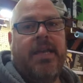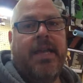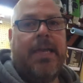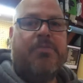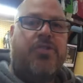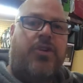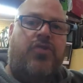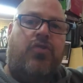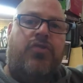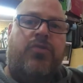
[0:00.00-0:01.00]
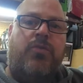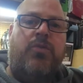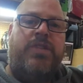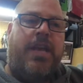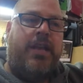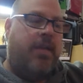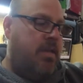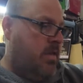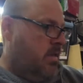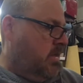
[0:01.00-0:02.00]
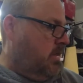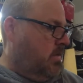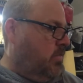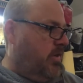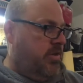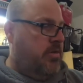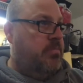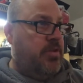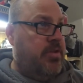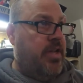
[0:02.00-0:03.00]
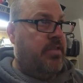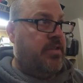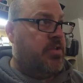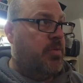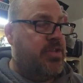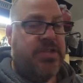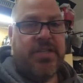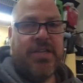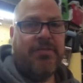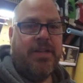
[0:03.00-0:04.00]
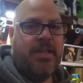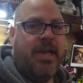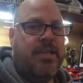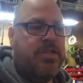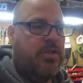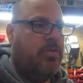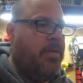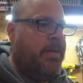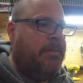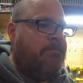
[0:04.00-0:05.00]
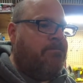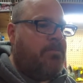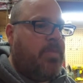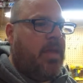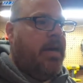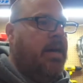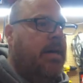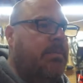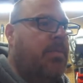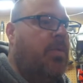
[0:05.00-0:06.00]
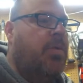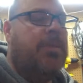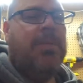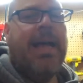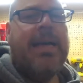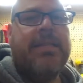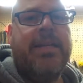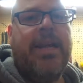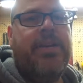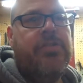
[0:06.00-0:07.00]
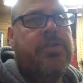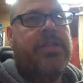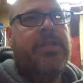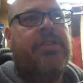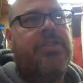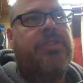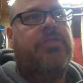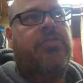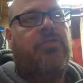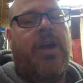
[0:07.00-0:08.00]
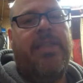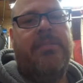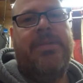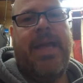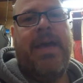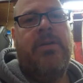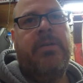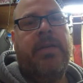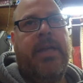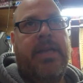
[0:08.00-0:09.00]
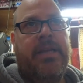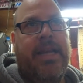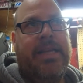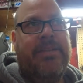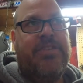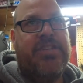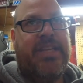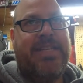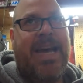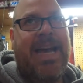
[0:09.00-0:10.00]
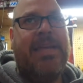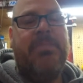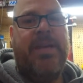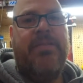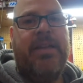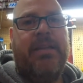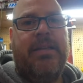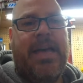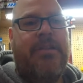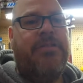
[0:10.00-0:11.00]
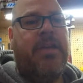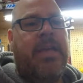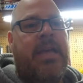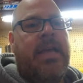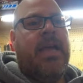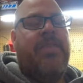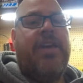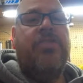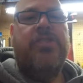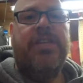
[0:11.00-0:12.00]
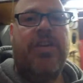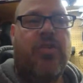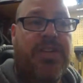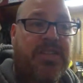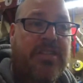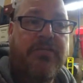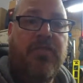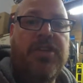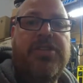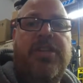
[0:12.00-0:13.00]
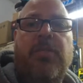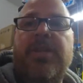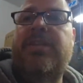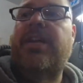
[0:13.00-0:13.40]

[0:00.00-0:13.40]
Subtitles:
that keeps your controls from rotating when you're hitting the switches and stuff like that. So with the plastic, I usually just grind them down and leave just a tiny bit of it left, and that usually increases the friction, and when you